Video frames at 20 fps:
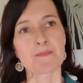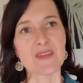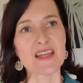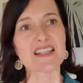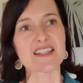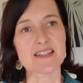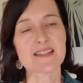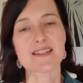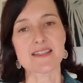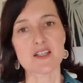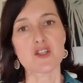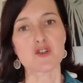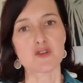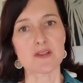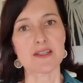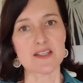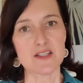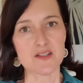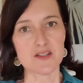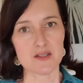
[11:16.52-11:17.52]
it's
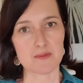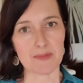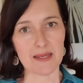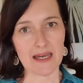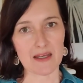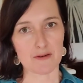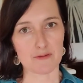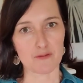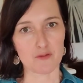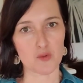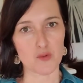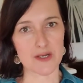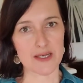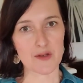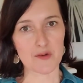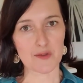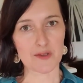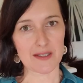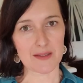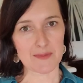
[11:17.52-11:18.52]
literally just about
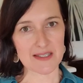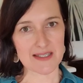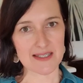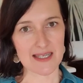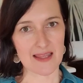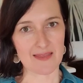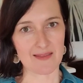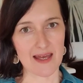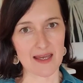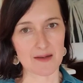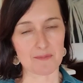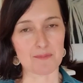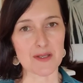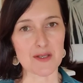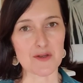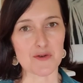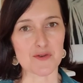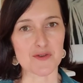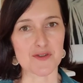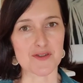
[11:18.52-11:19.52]
avoiding or limiting that,
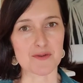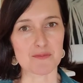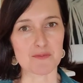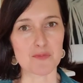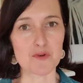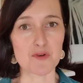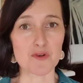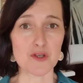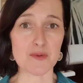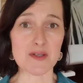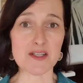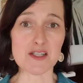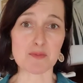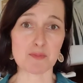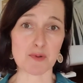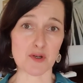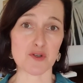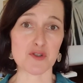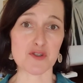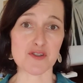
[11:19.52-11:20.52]
because the more you
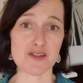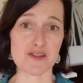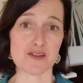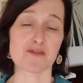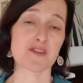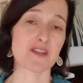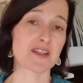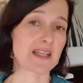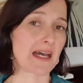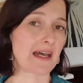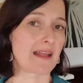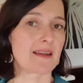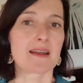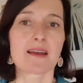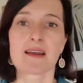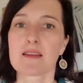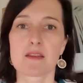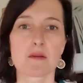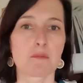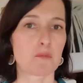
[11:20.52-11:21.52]
expose yourself to that,
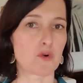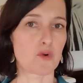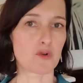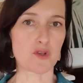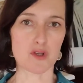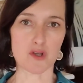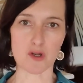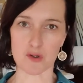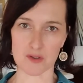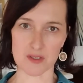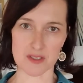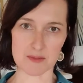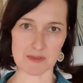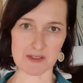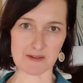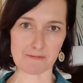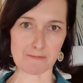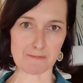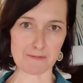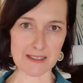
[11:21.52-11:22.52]
the more you're going to
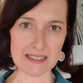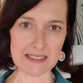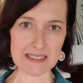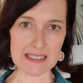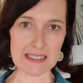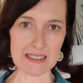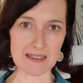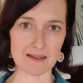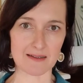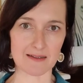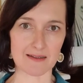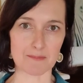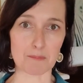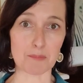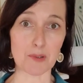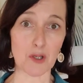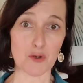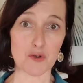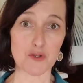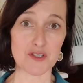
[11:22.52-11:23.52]
be feeling
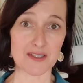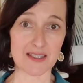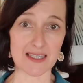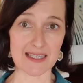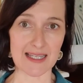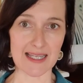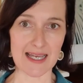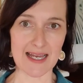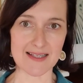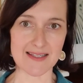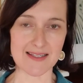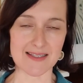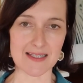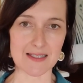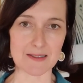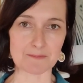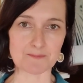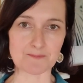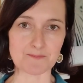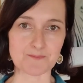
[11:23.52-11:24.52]
bloated and
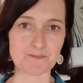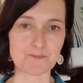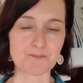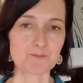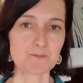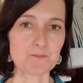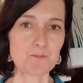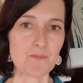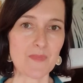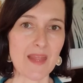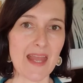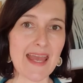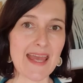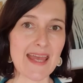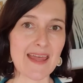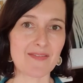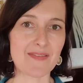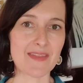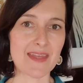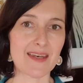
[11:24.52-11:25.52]
gassy.
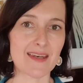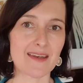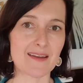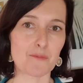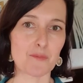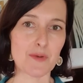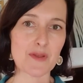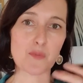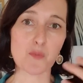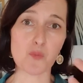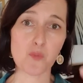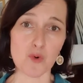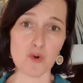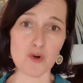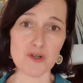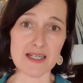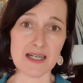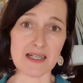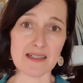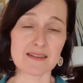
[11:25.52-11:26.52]
And then with
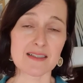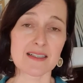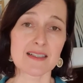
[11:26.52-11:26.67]
water,